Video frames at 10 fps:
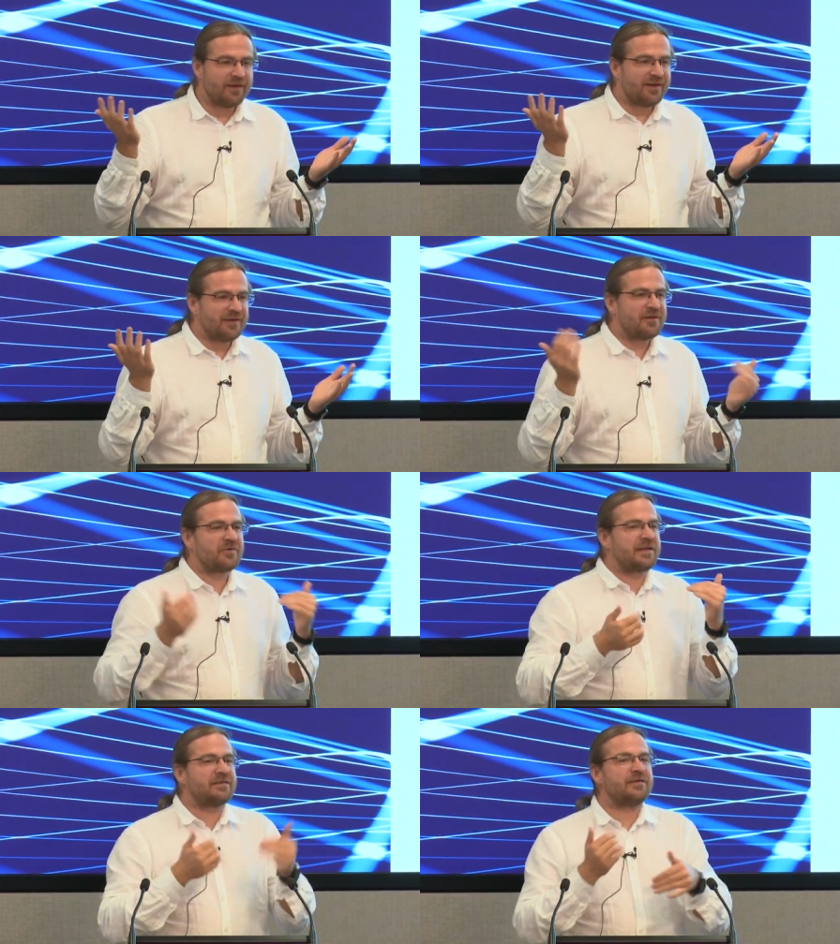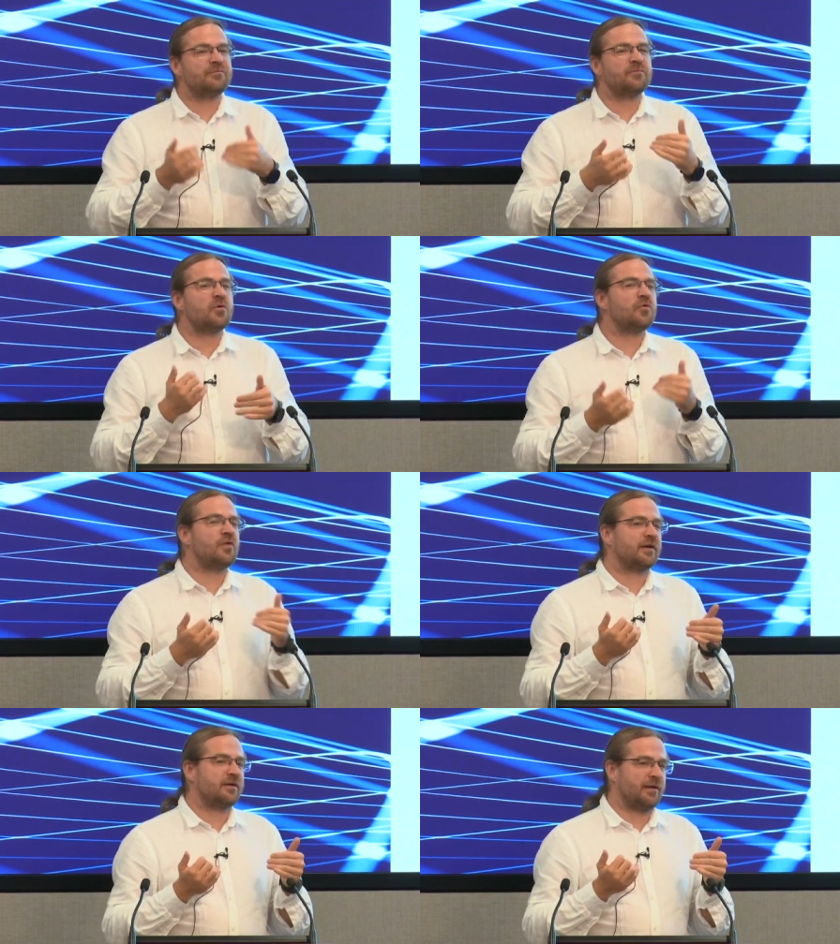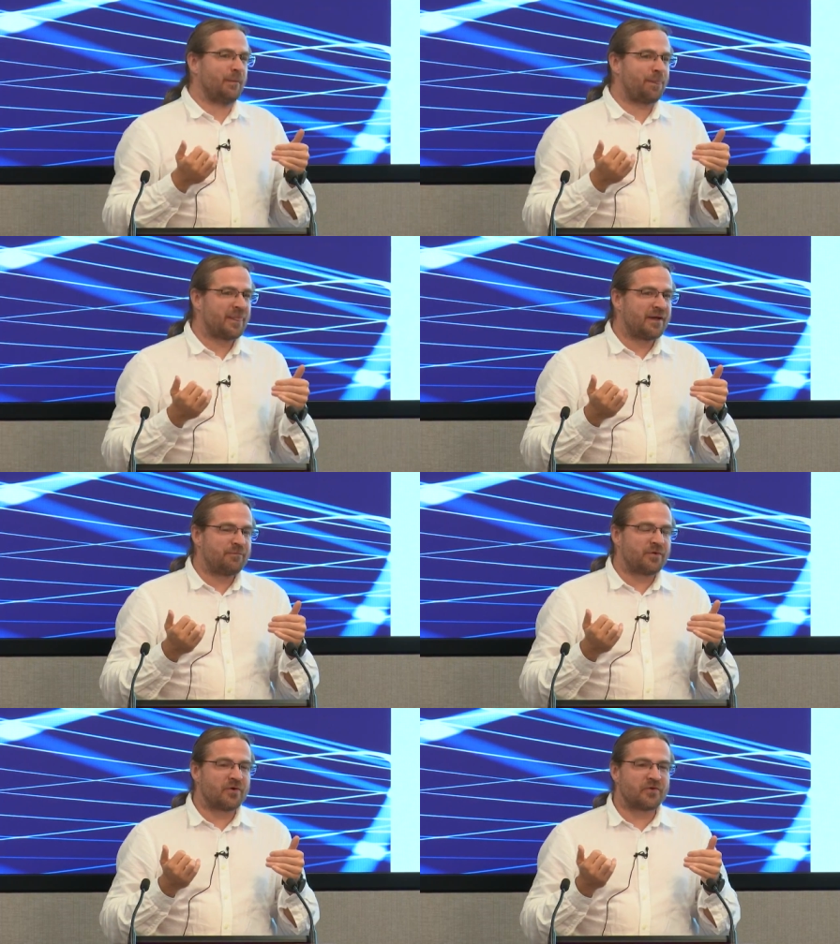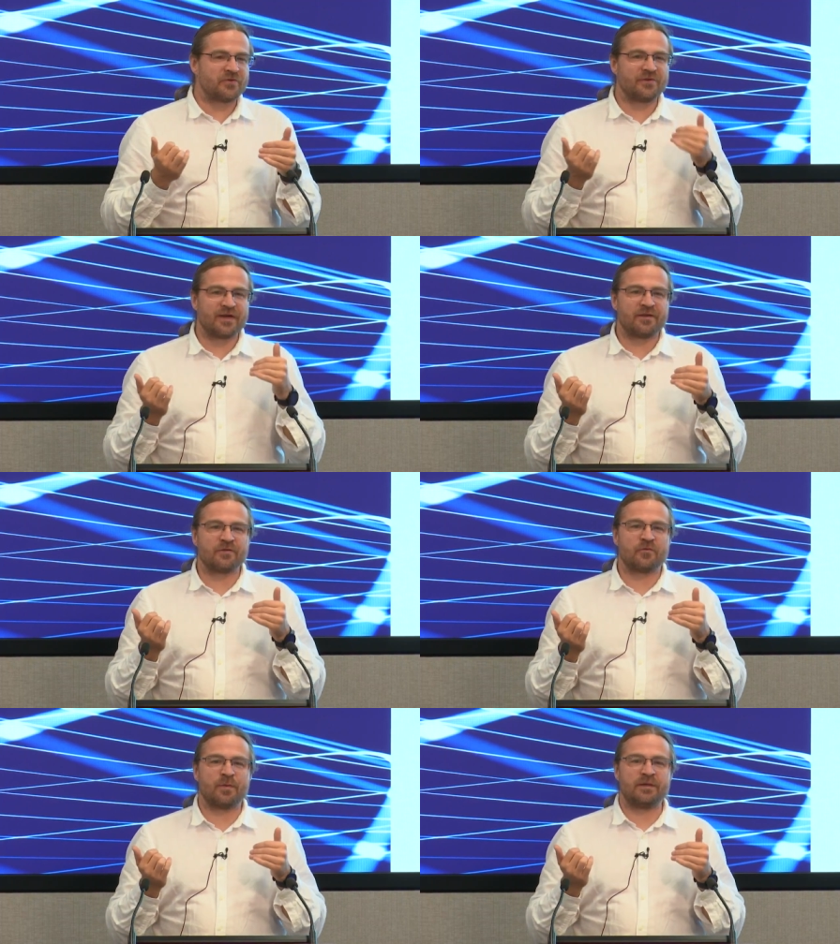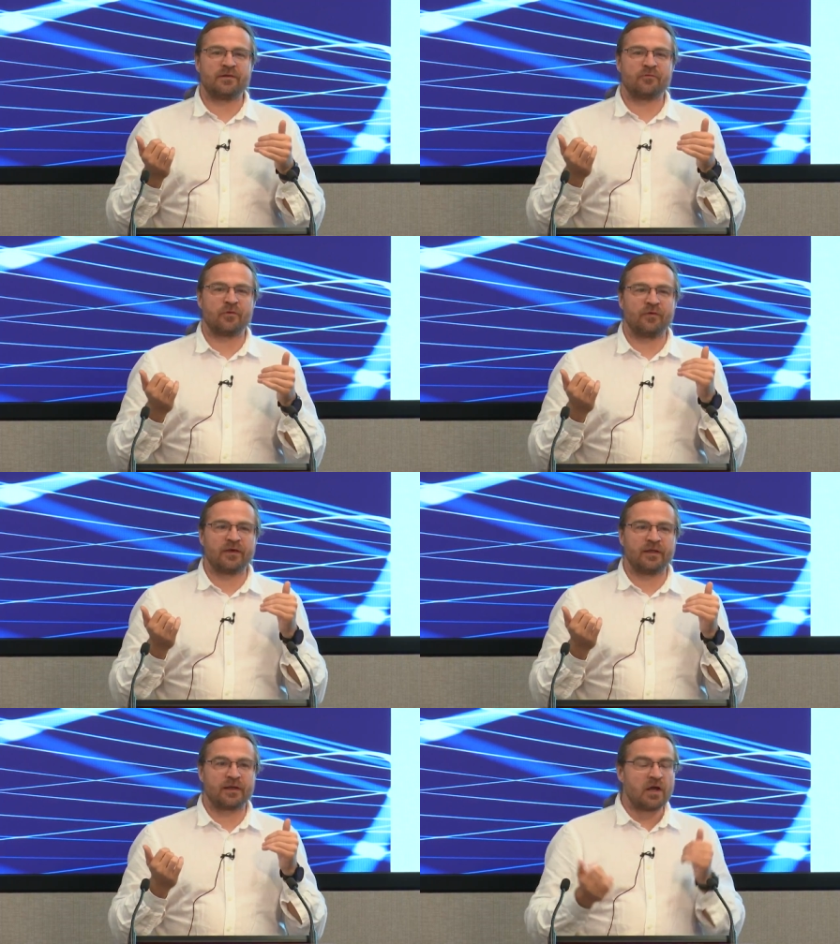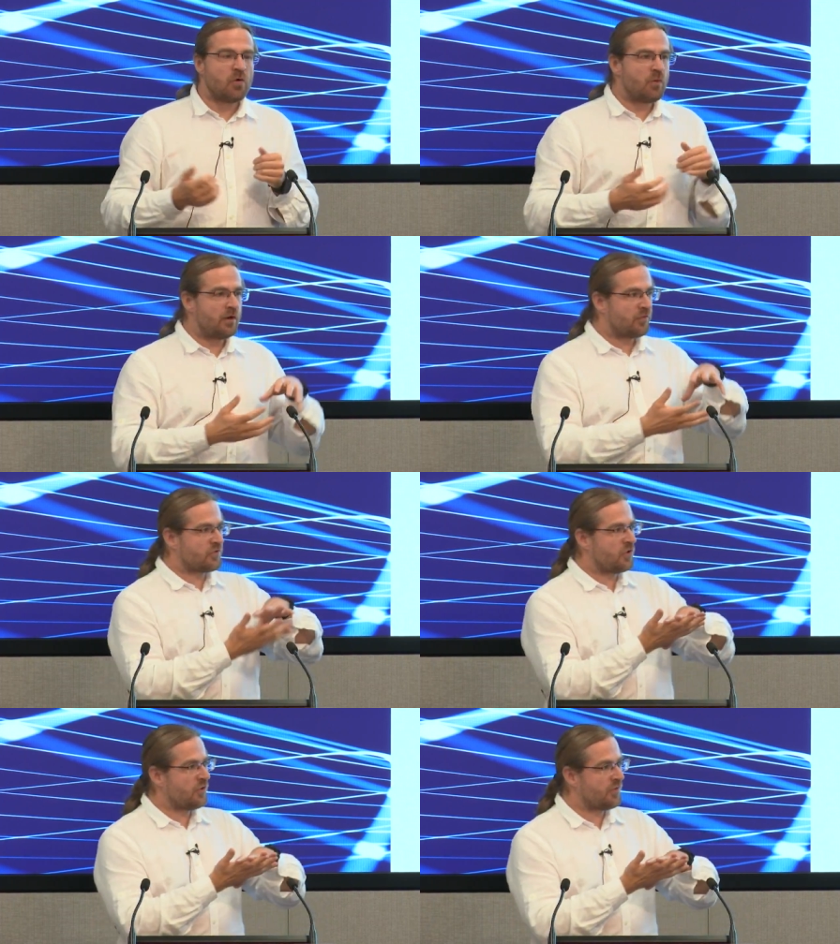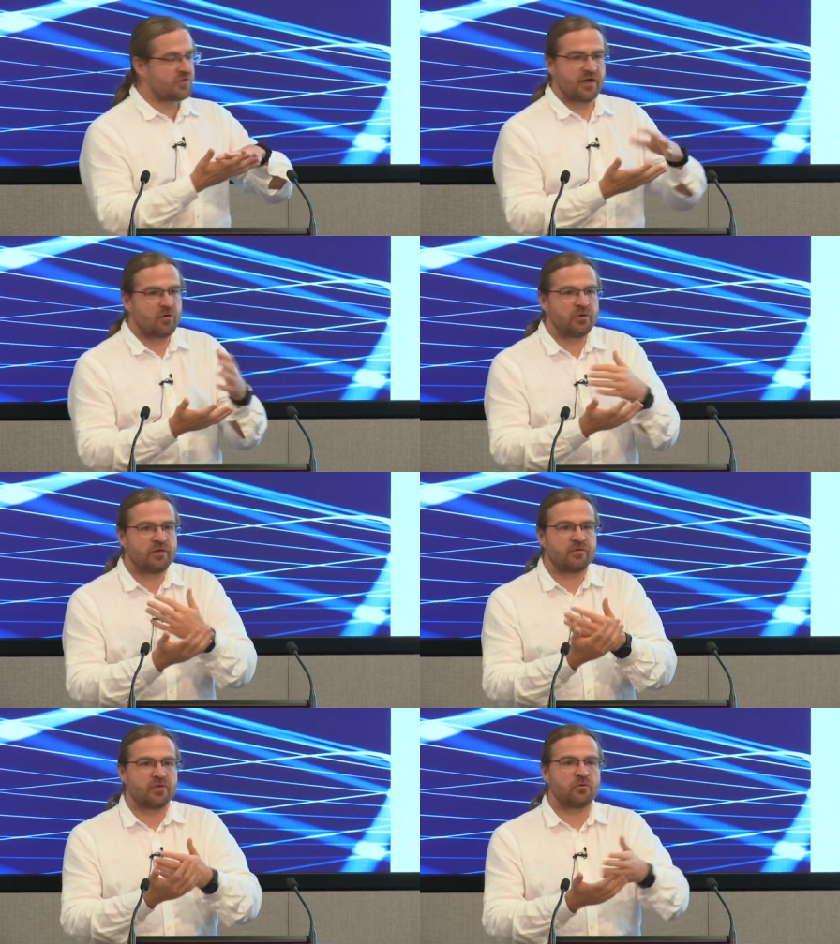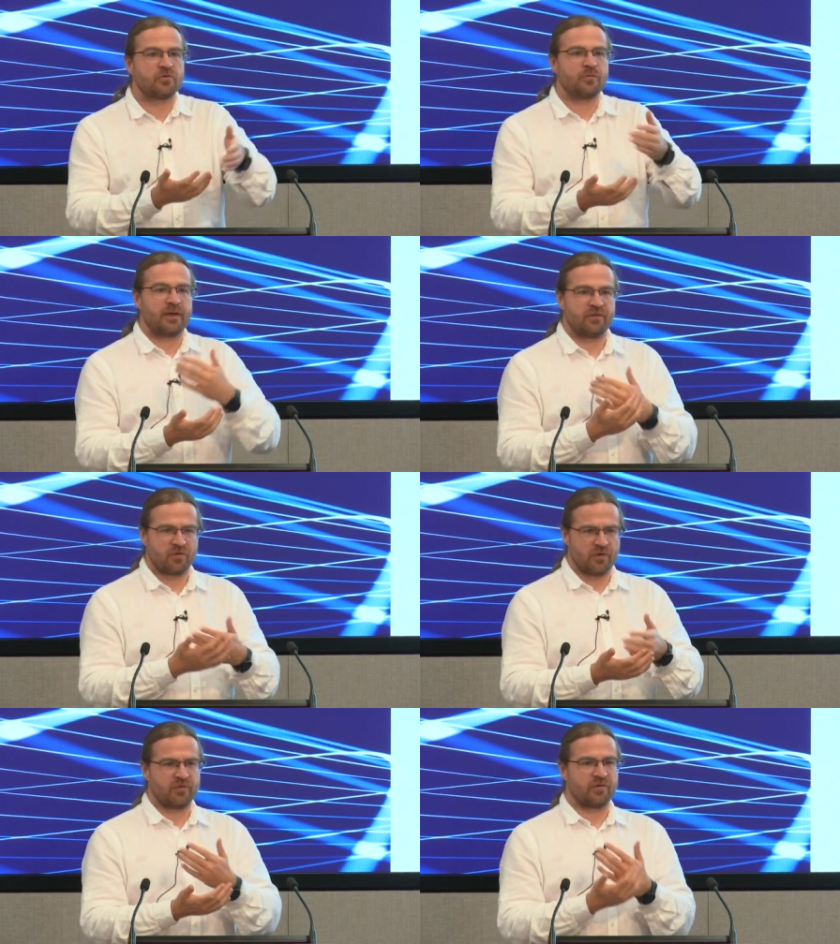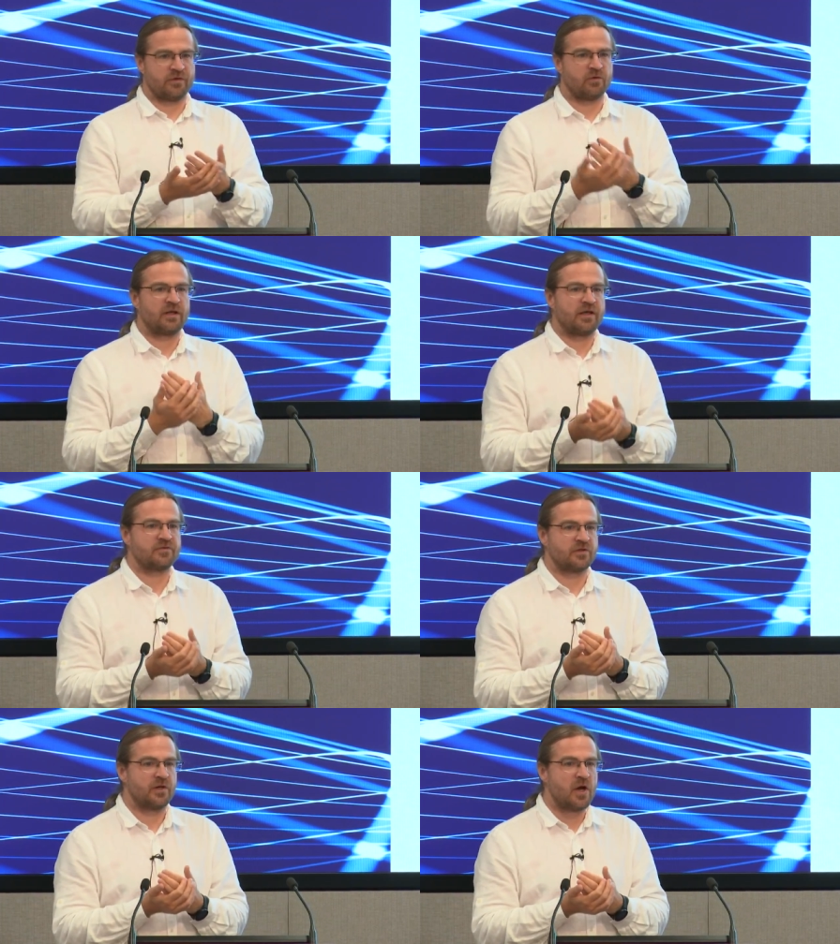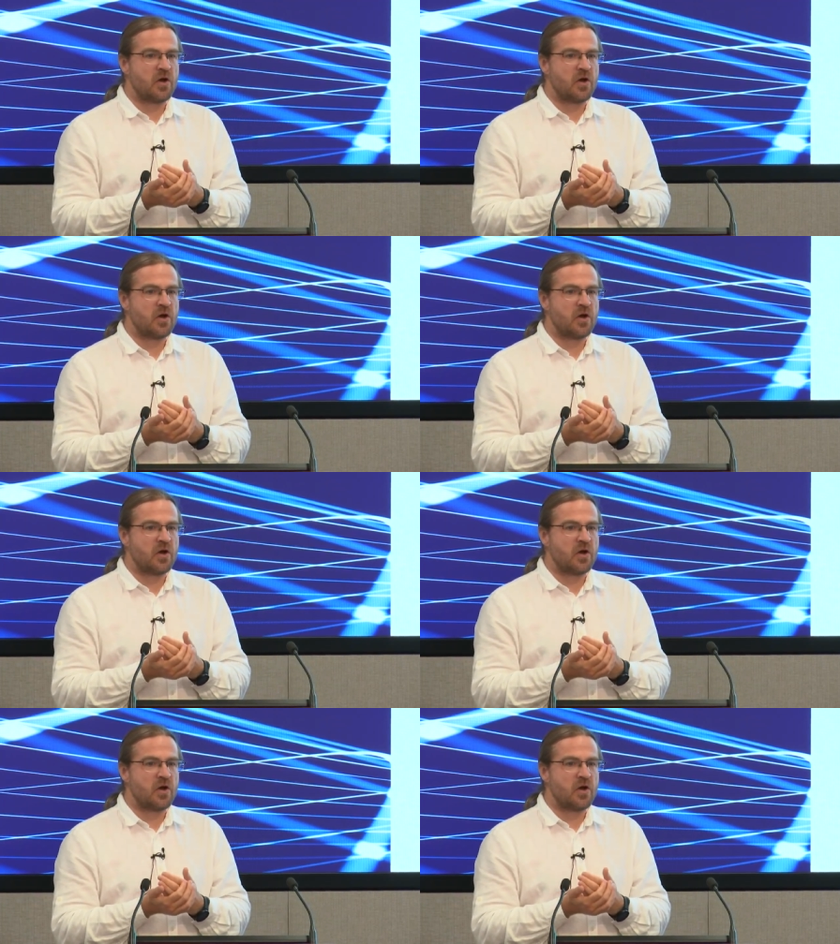Now, it gets even more funky because the designers of Kubernetes were thinking like, well, service, there are only so and so many services in your cluster.